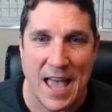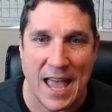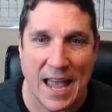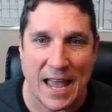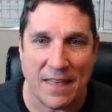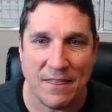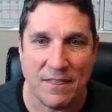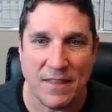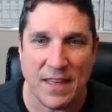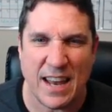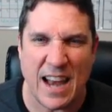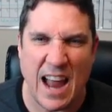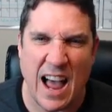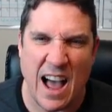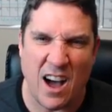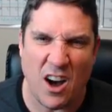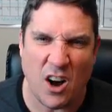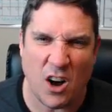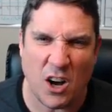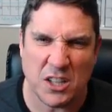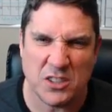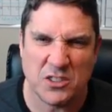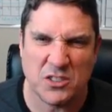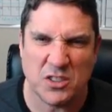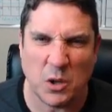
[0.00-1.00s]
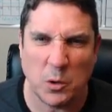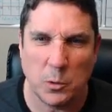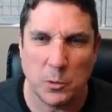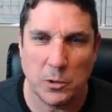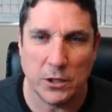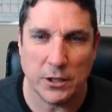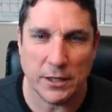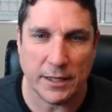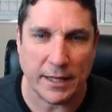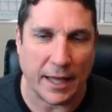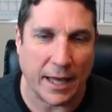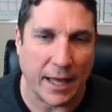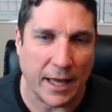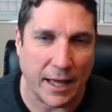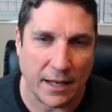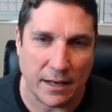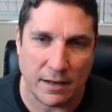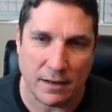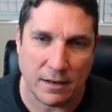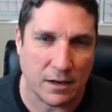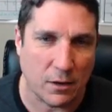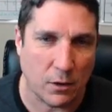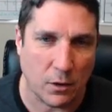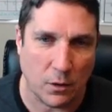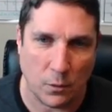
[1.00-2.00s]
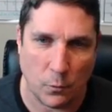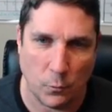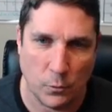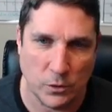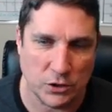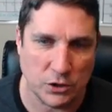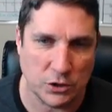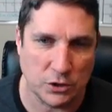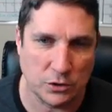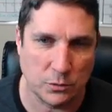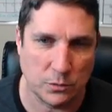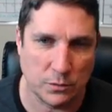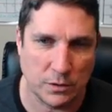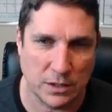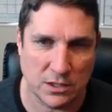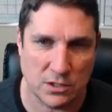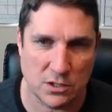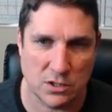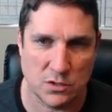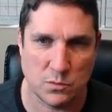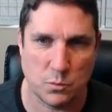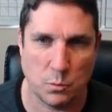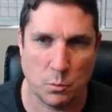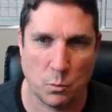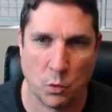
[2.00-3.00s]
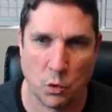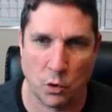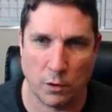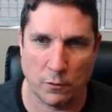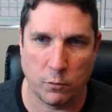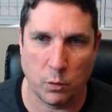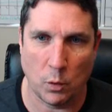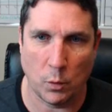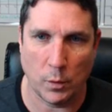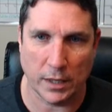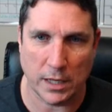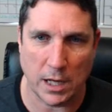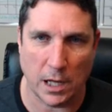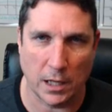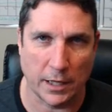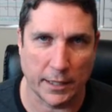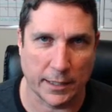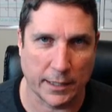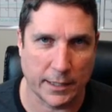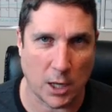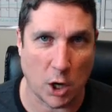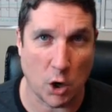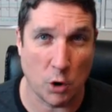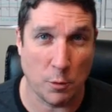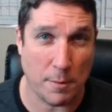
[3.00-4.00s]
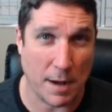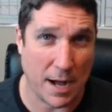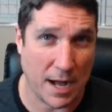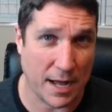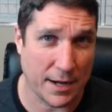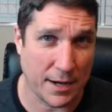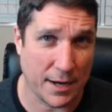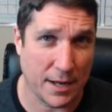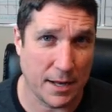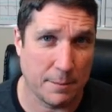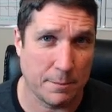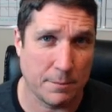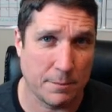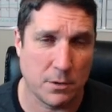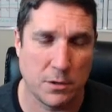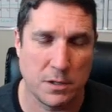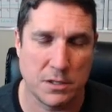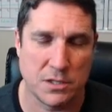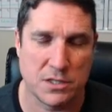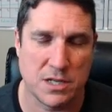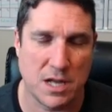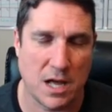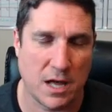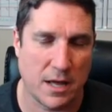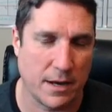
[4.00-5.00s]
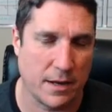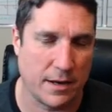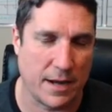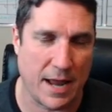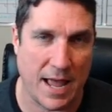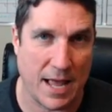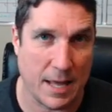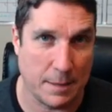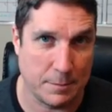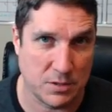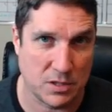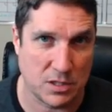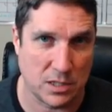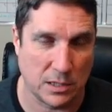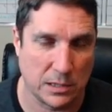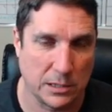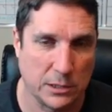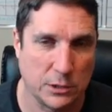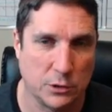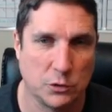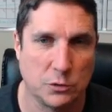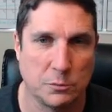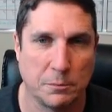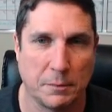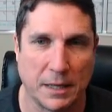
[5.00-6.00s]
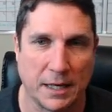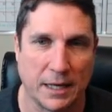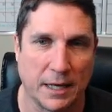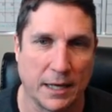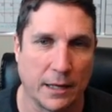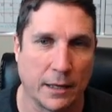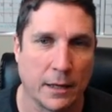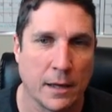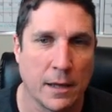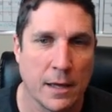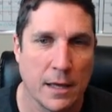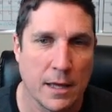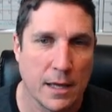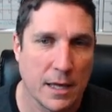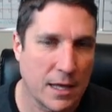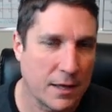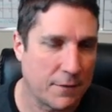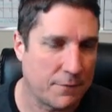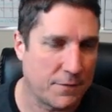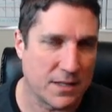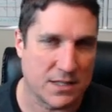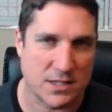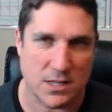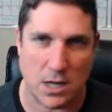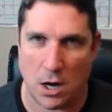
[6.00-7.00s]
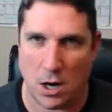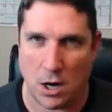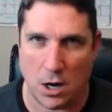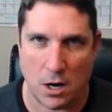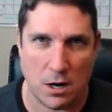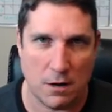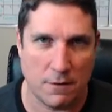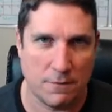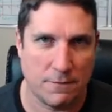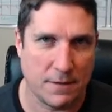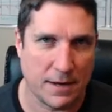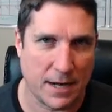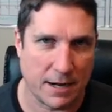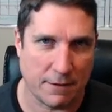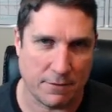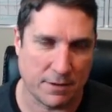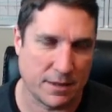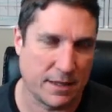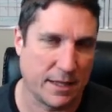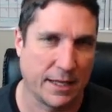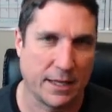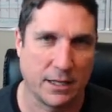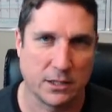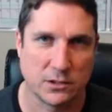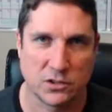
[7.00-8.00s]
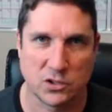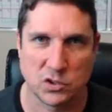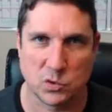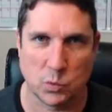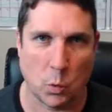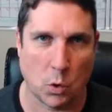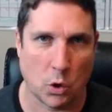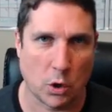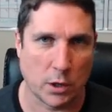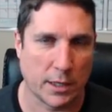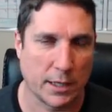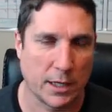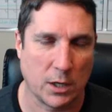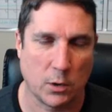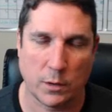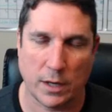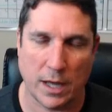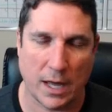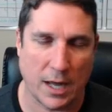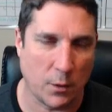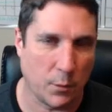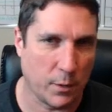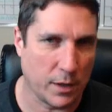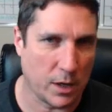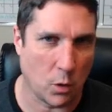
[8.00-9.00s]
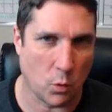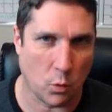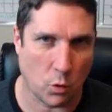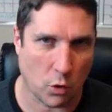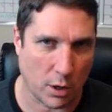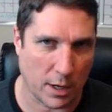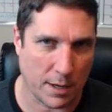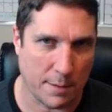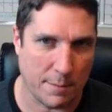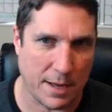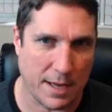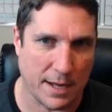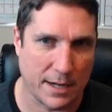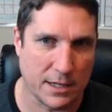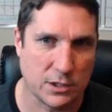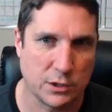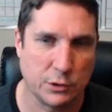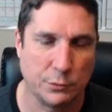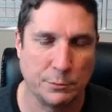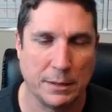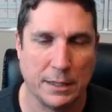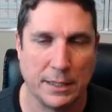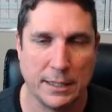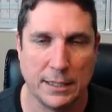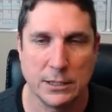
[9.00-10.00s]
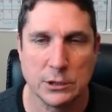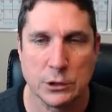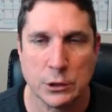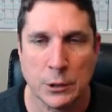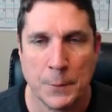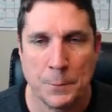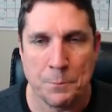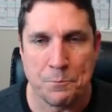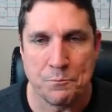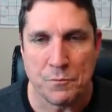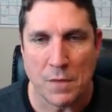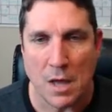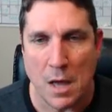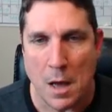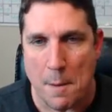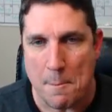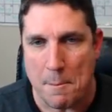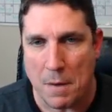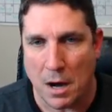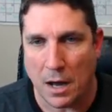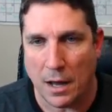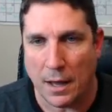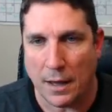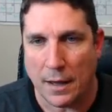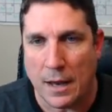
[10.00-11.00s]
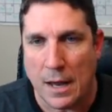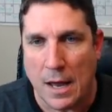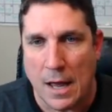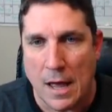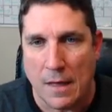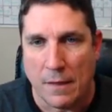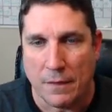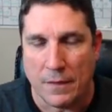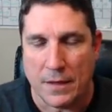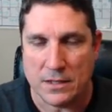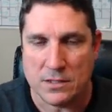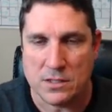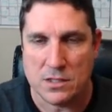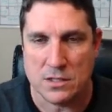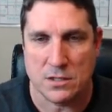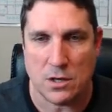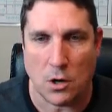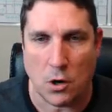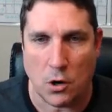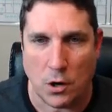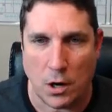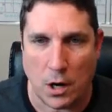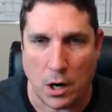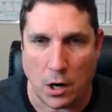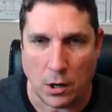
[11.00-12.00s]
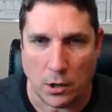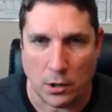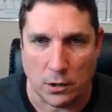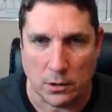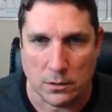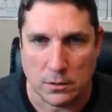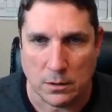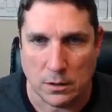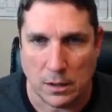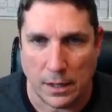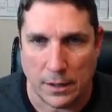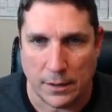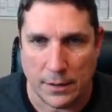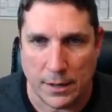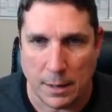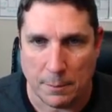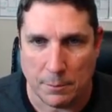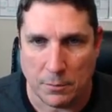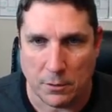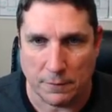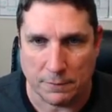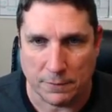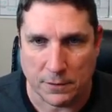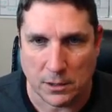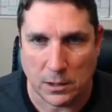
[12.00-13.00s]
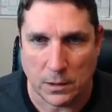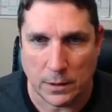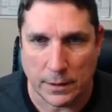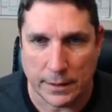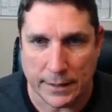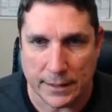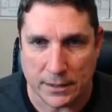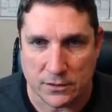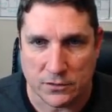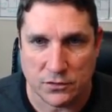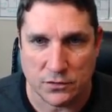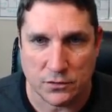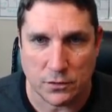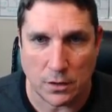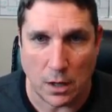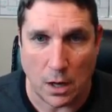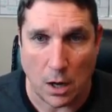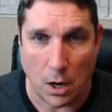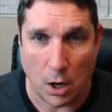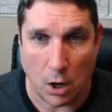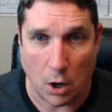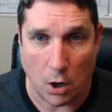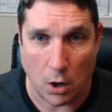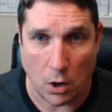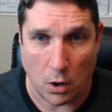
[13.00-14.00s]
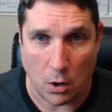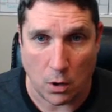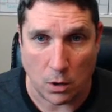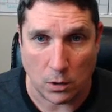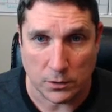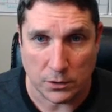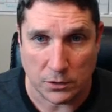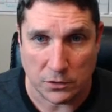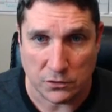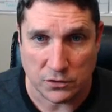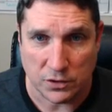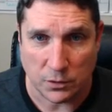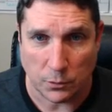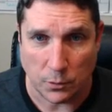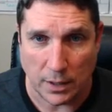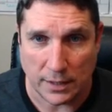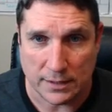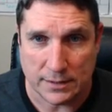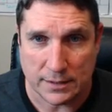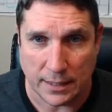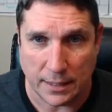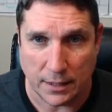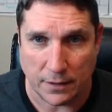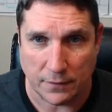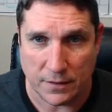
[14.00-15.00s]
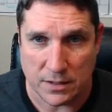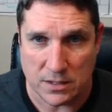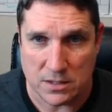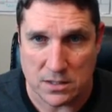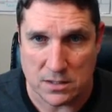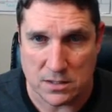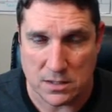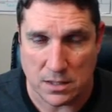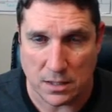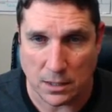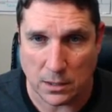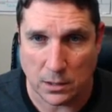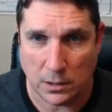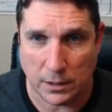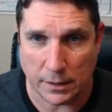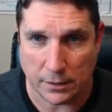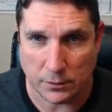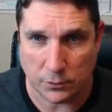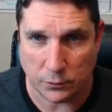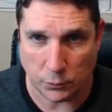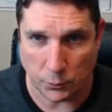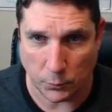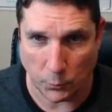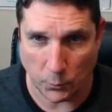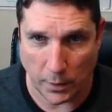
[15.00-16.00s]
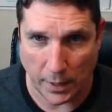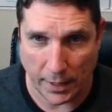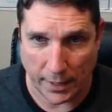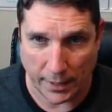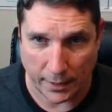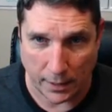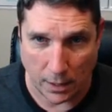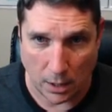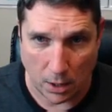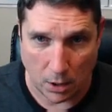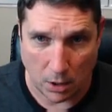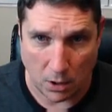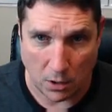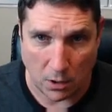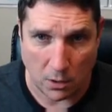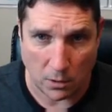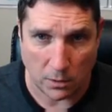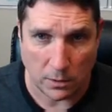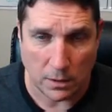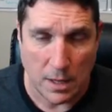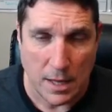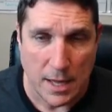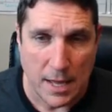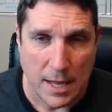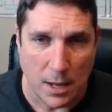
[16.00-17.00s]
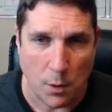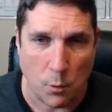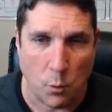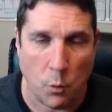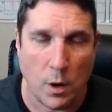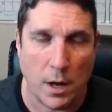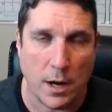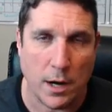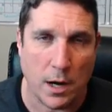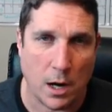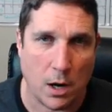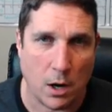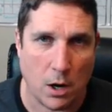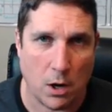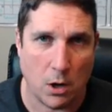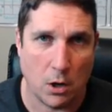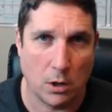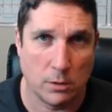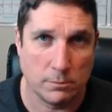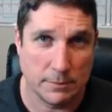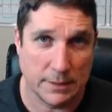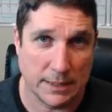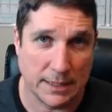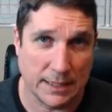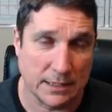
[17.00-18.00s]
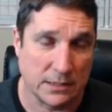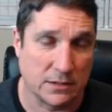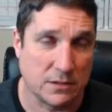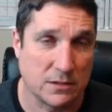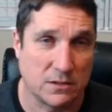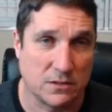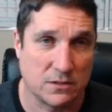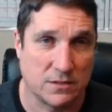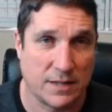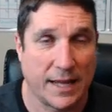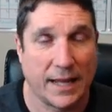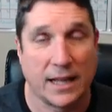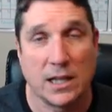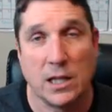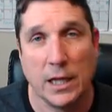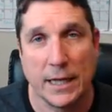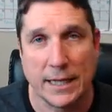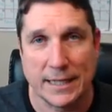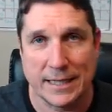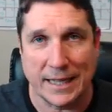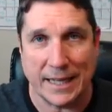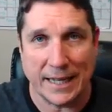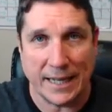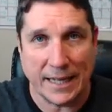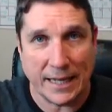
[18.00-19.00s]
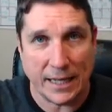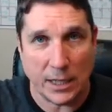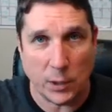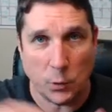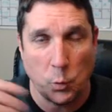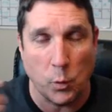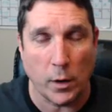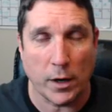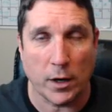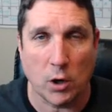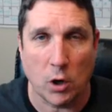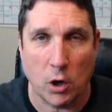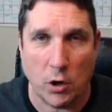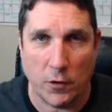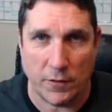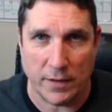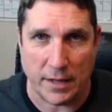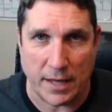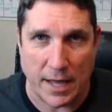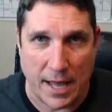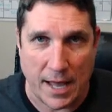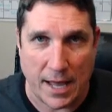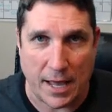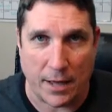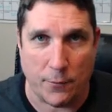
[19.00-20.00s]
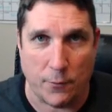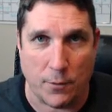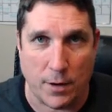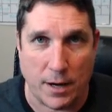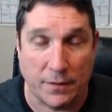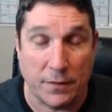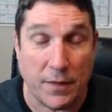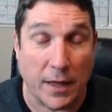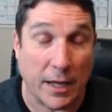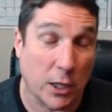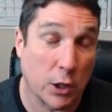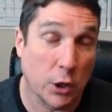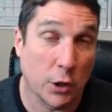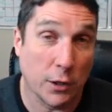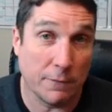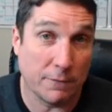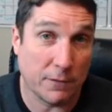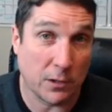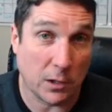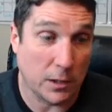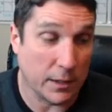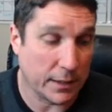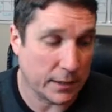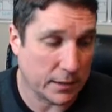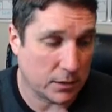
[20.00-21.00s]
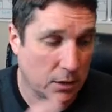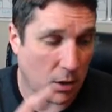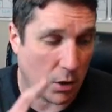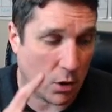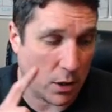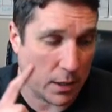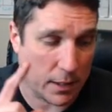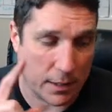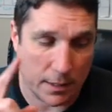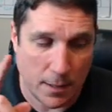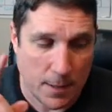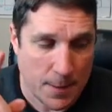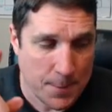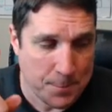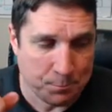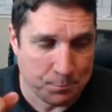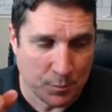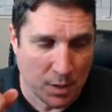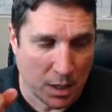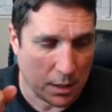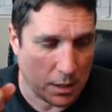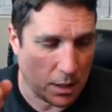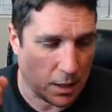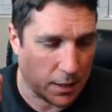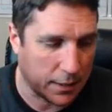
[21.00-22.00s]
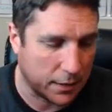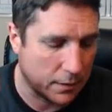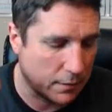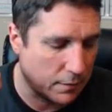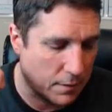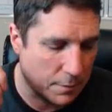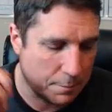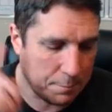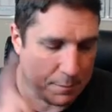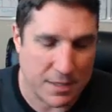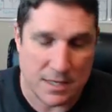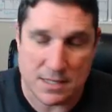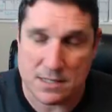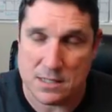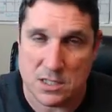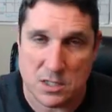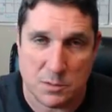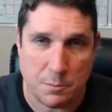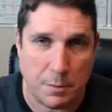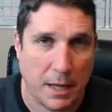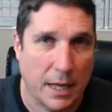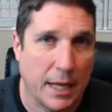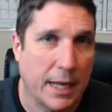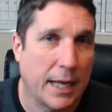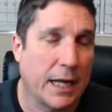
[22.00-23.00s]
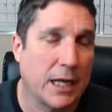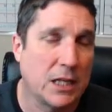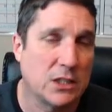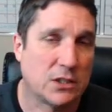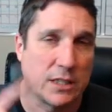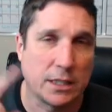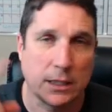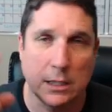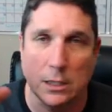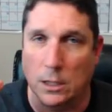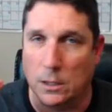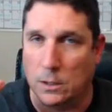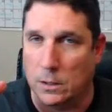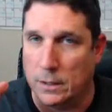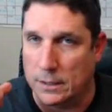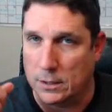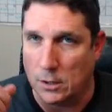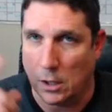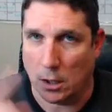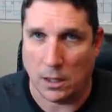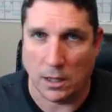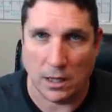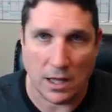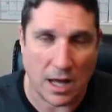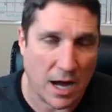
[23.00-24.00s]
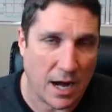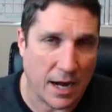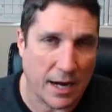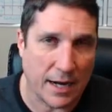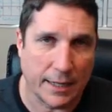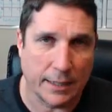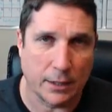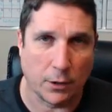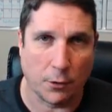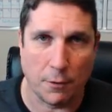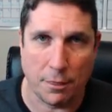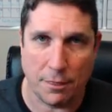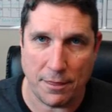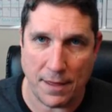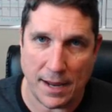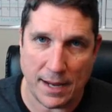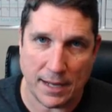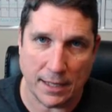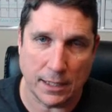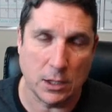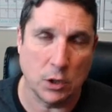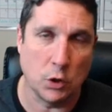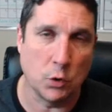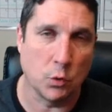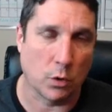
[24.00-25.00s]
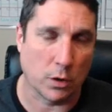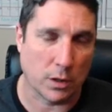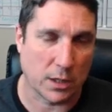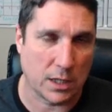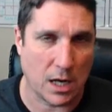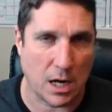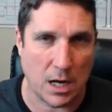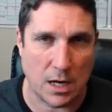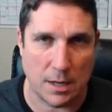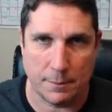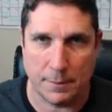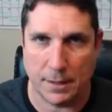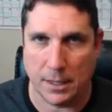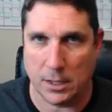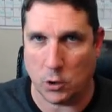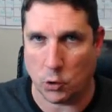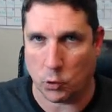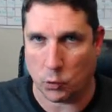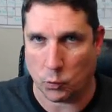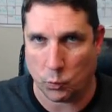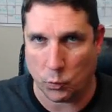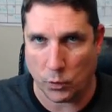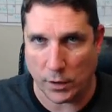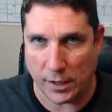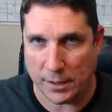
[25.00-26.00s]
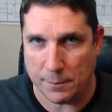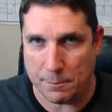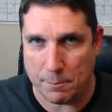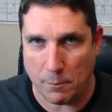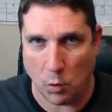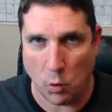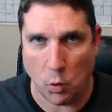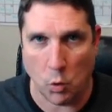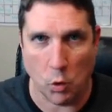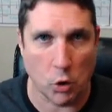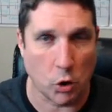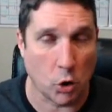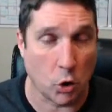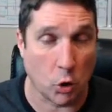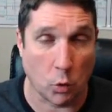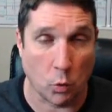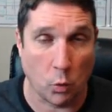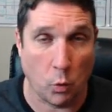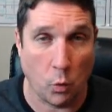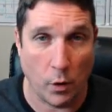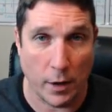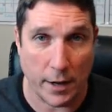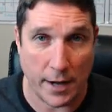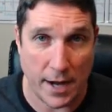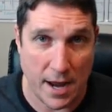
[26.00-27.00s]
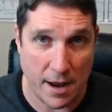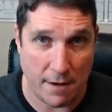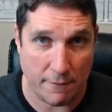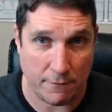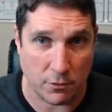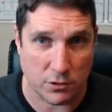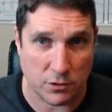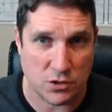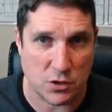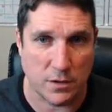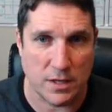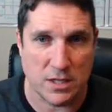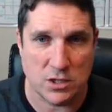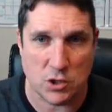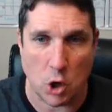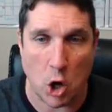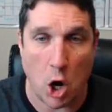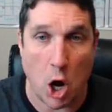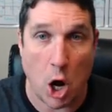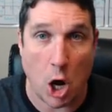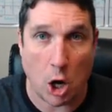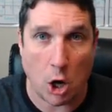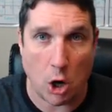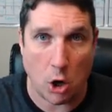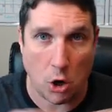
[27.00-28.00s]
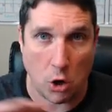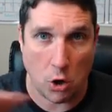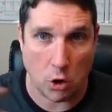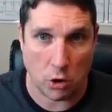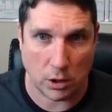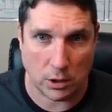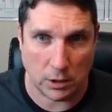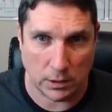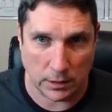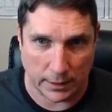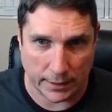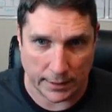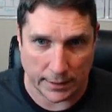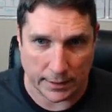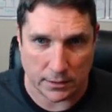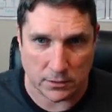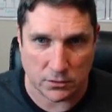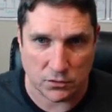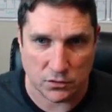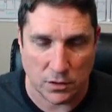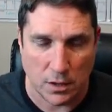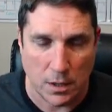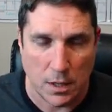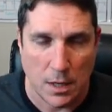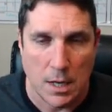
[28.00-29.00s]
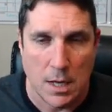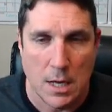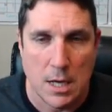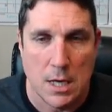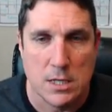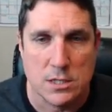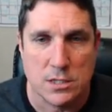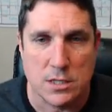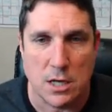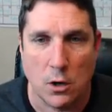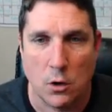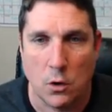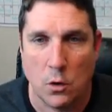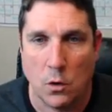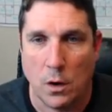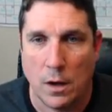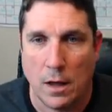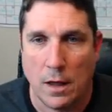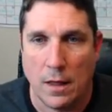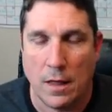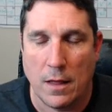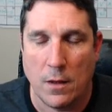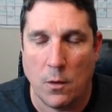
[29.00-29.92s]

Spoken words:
And then I also look at this is more of what we call a go-by number. It's not an absolute, meaning if it's off and everything else is working okay, we don't worry about it too much. But this is our number of clicks all, you can see right there, and this is the click-through rate all. And what all means is they clicked anywhere on the ad, right? They could have clicked on like the business page, they could have clicked on like or thank you or comment or read more or whatever. So these are all clicks. So